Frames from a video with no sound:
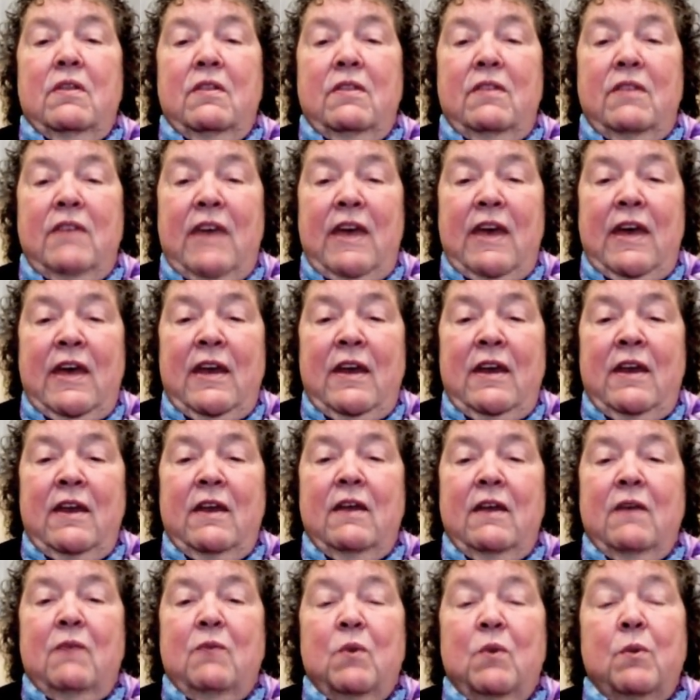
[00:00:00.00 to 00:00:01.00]
than
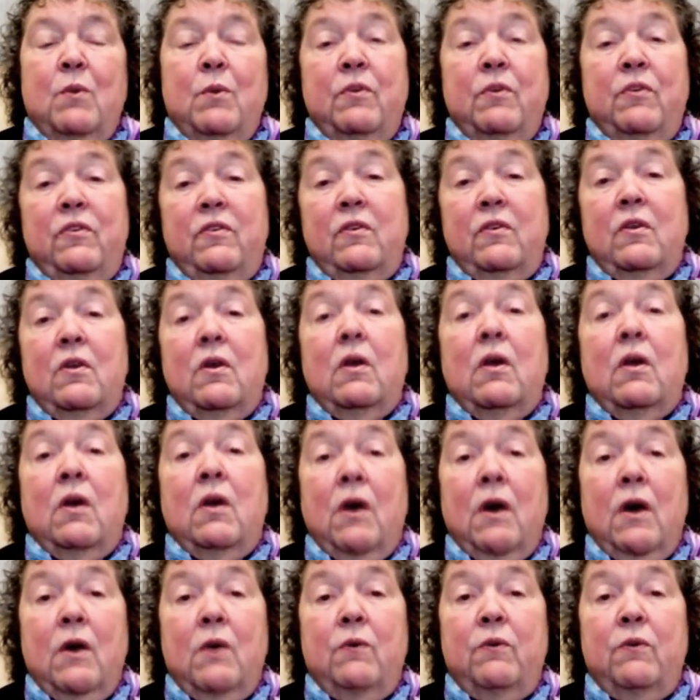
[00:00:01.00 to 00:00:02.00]
what was
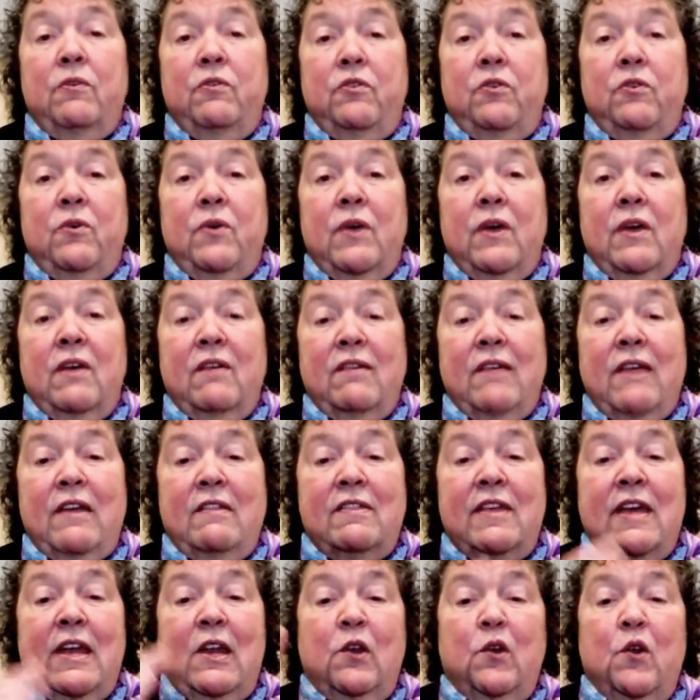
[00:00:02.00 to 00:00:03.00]
God was doing. It's
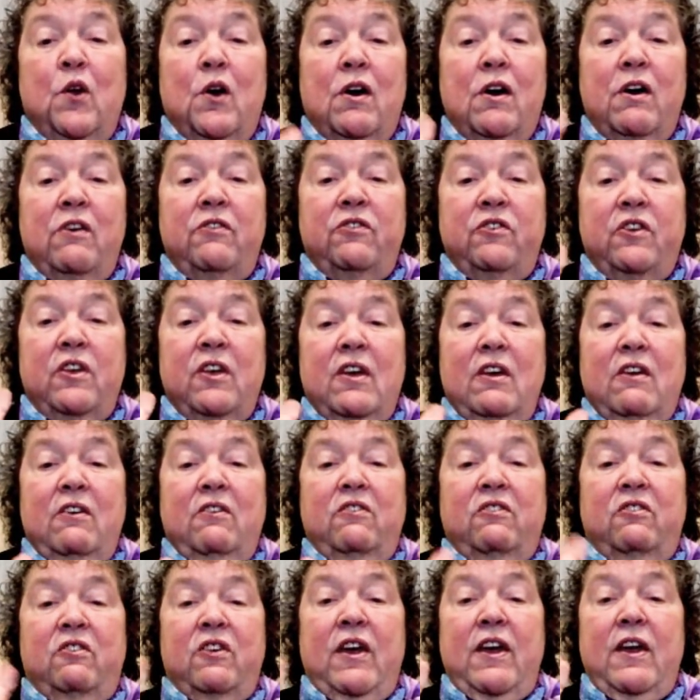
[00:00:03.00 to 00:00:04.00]
like they lost
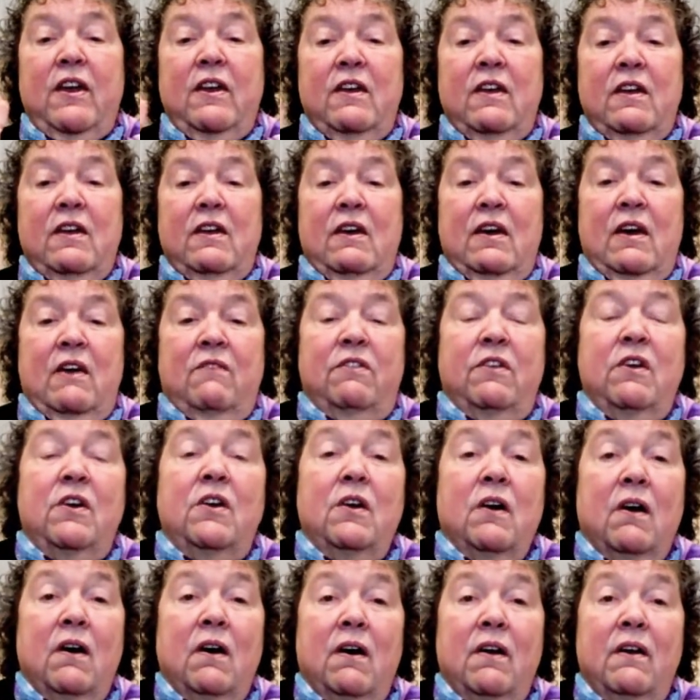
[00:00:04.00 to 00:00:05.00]
sight of
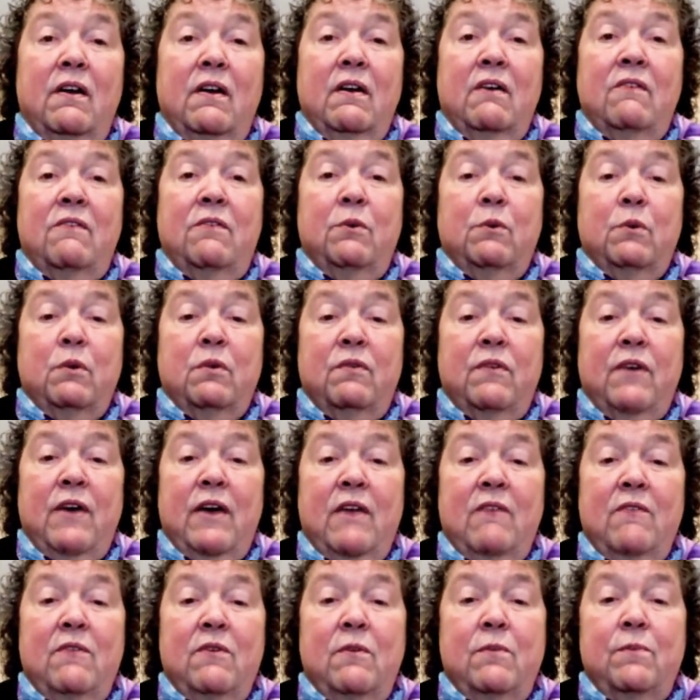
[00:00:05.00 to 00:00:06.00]
the God of the
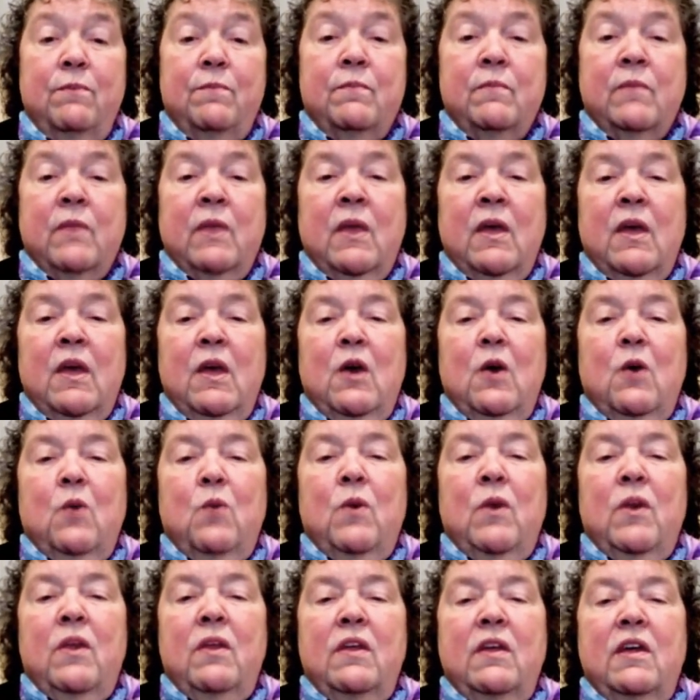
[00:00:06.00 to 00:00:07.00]
revival.
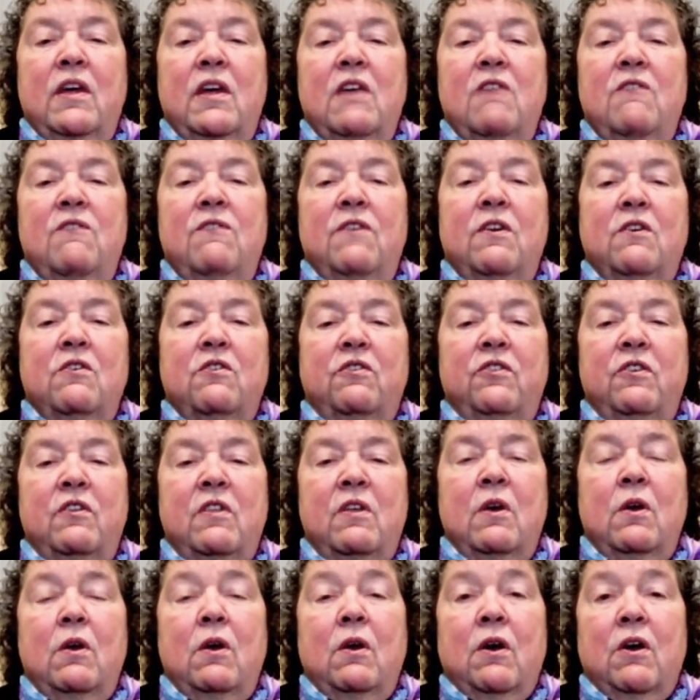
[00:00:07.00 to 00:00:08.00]
One of the key figures
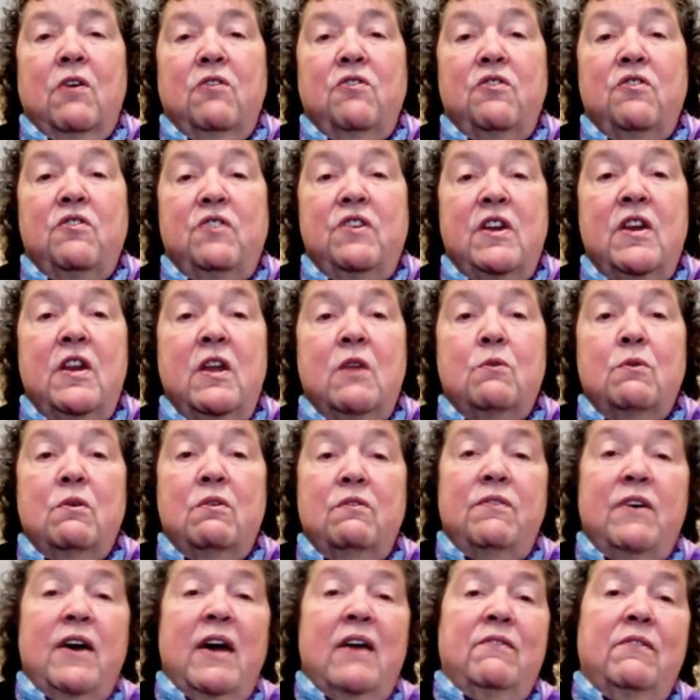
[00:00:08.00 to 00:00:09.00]
in the Argentinian
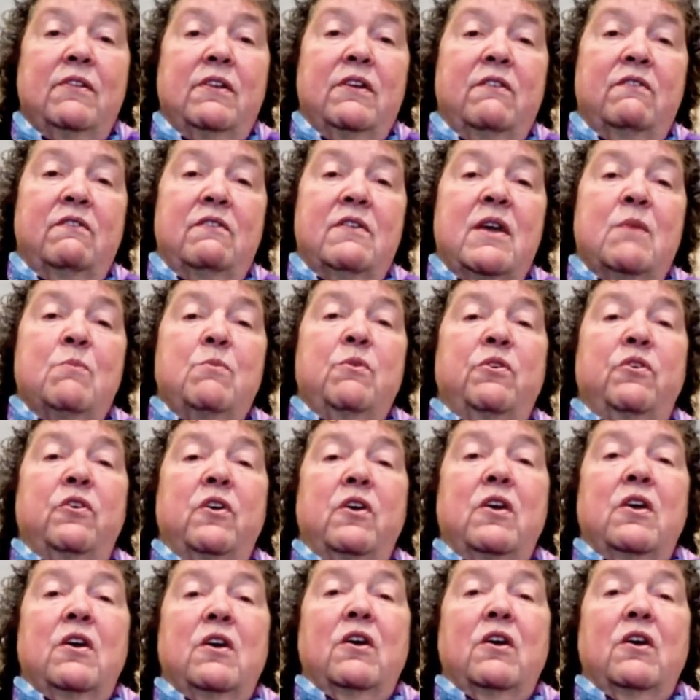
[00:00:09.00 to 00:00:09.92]
revival, his name was